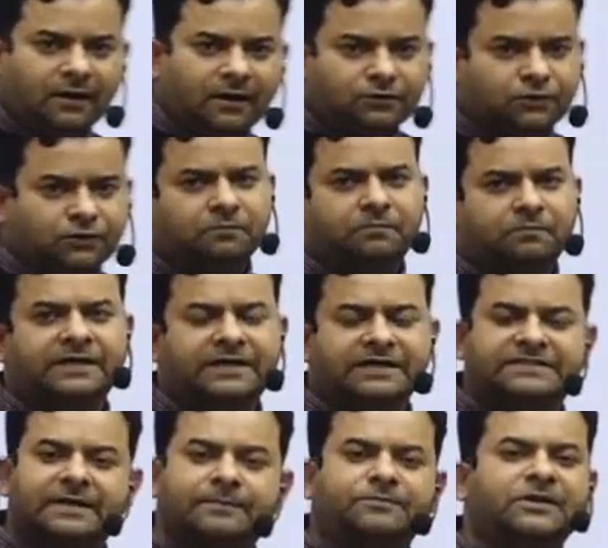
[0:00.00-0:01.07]
So it is
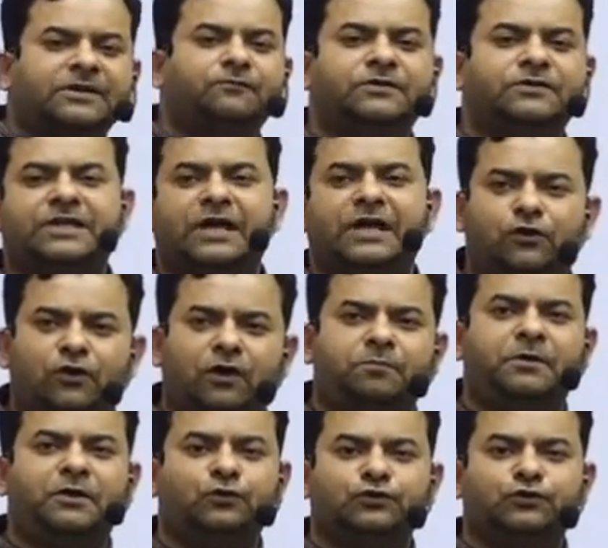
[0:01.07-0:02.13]
something which cannot
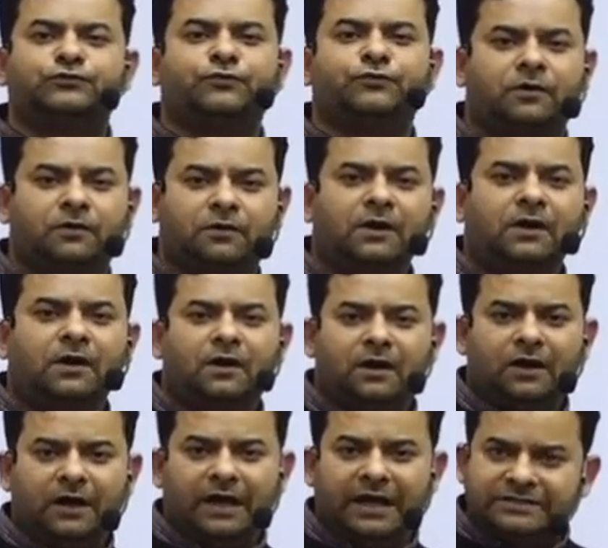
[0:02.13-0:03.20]
be used for
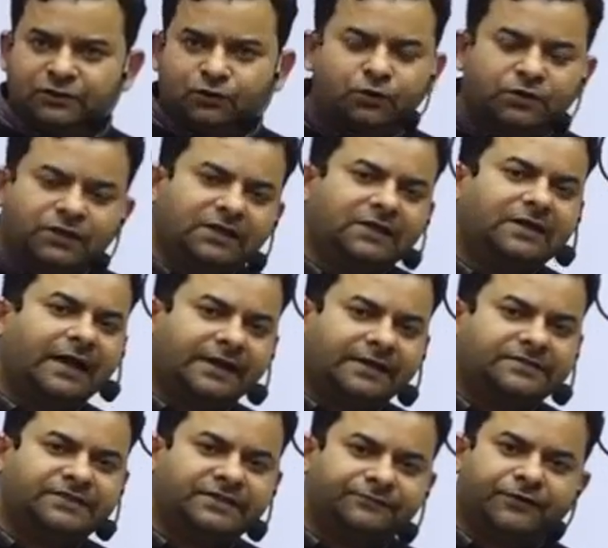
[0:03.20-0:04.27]
as a routine
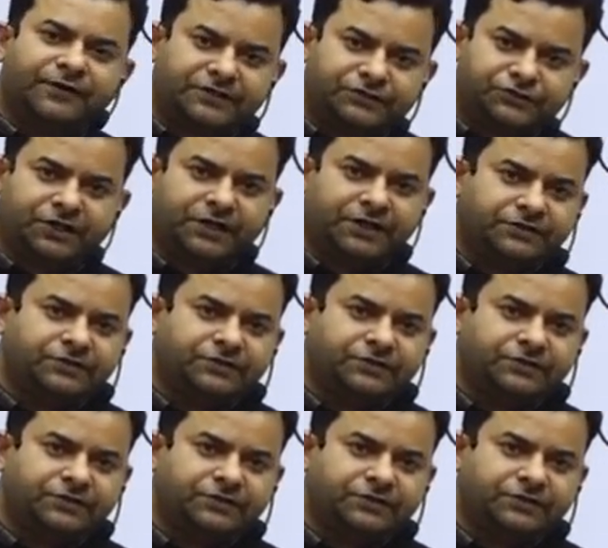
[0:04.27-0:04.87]
currency for exchange,